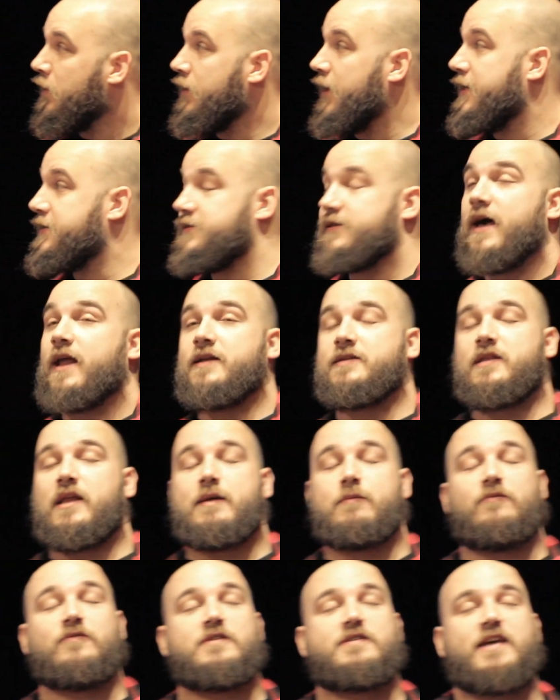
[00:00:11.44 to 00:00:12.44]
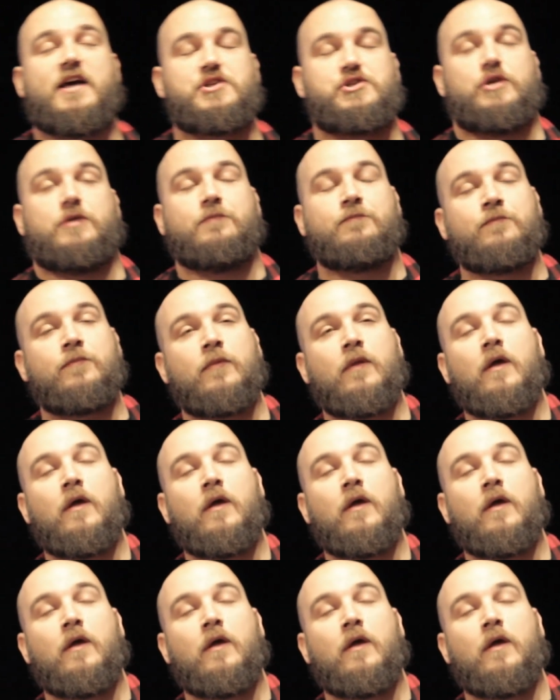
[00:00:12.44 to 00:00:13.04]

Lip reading: Yes, that is the name of the session.